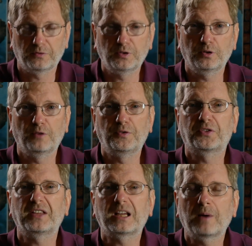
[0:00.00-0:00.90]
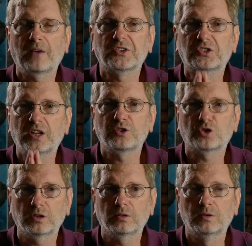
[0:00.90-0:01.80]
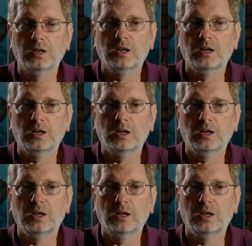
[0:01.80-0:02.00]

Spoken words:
If you think about this tension,